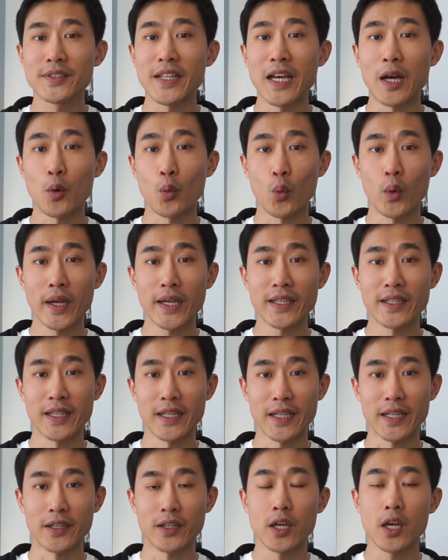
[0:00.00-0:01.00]
that we
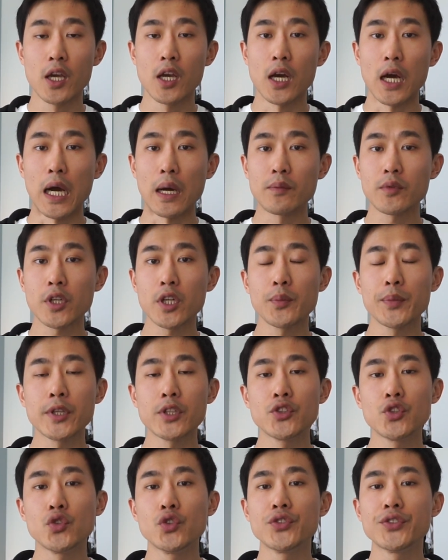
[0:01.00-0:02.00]
need. I'm going to be
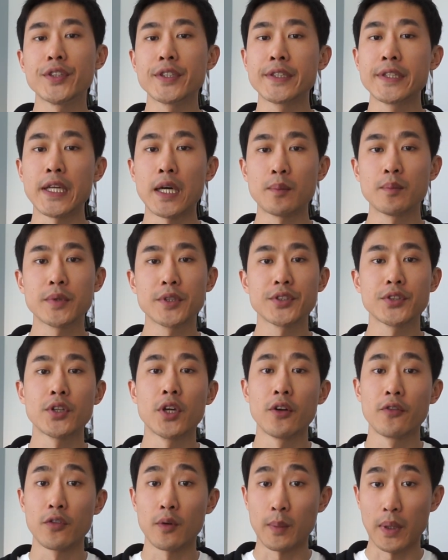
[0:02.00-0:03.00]
using numbers
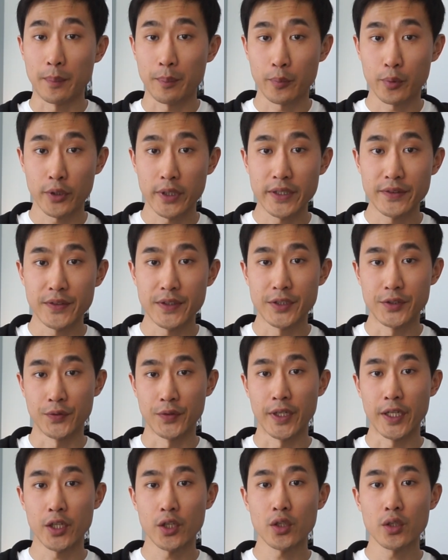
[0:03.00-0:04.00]
from my previous
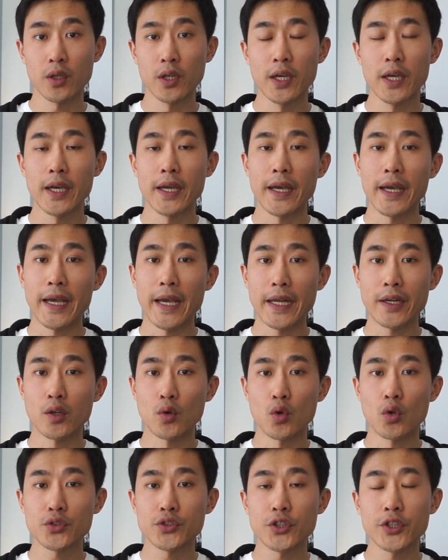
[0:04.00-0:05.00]
video and
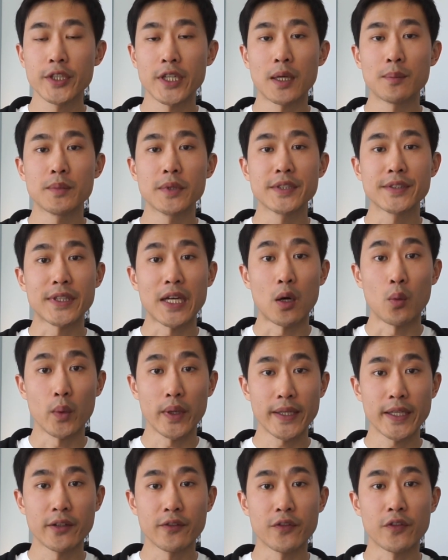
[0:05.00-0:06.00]
also numbers that
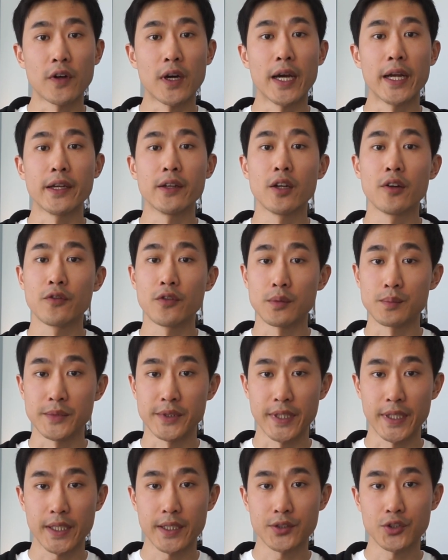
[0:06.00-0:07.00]
we can find from
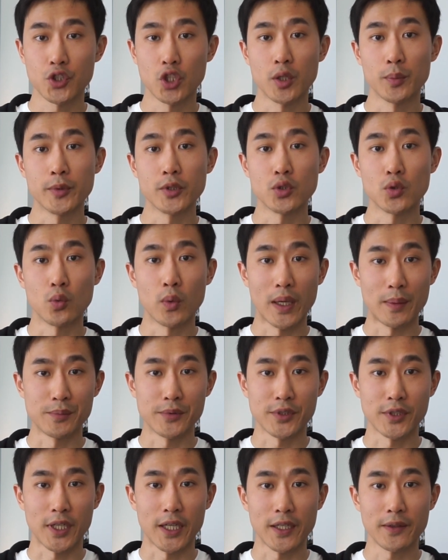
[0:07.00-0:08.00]
Ticker Terminal
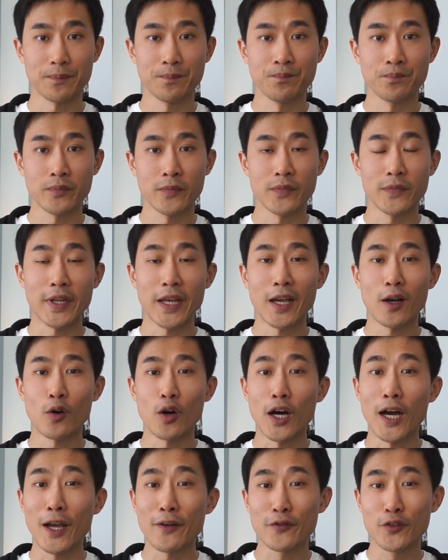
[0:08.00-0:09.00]
website.
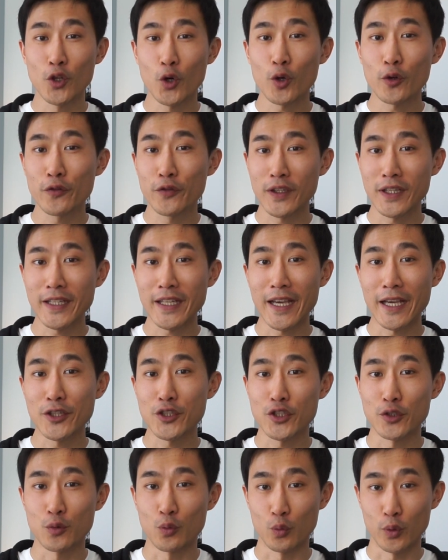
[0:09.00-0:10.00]
Now, I have no
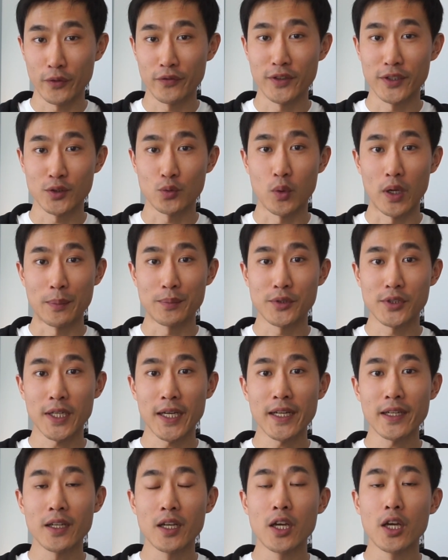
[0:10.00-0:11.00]
affiliation with this
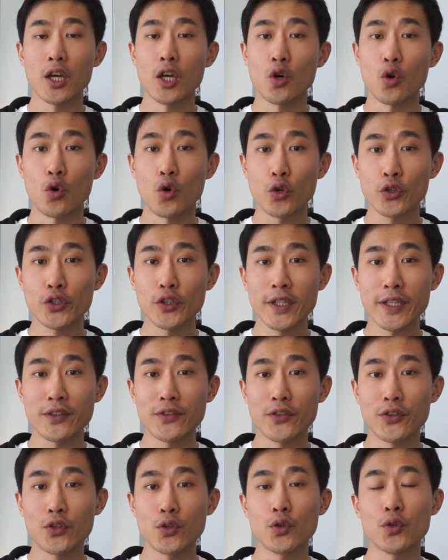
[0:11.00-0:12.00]
website. All you need
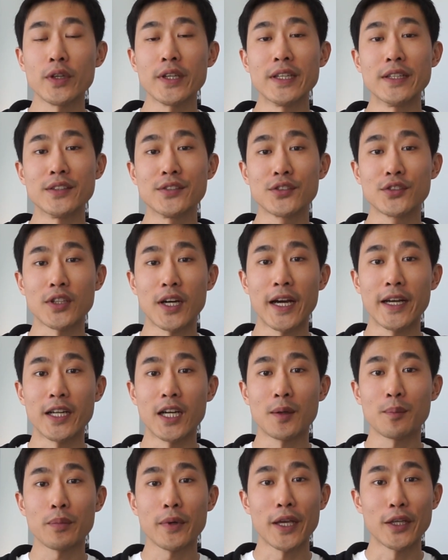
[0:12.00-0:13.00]
to do is sign
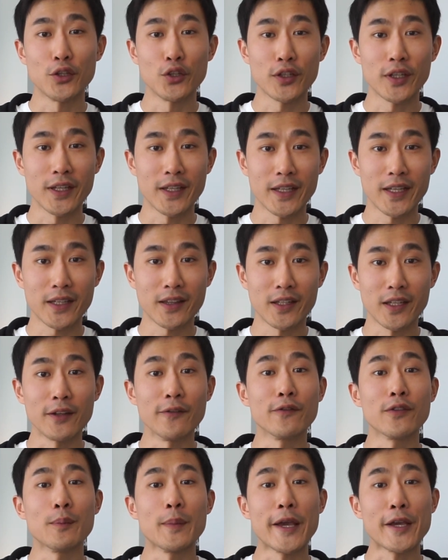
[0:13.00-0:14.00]
up and you can get the
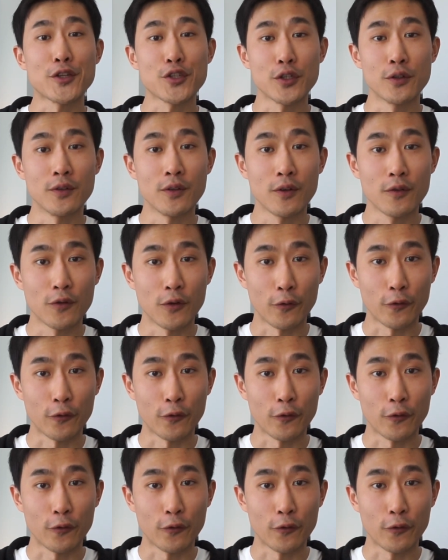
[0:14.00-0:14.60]
information for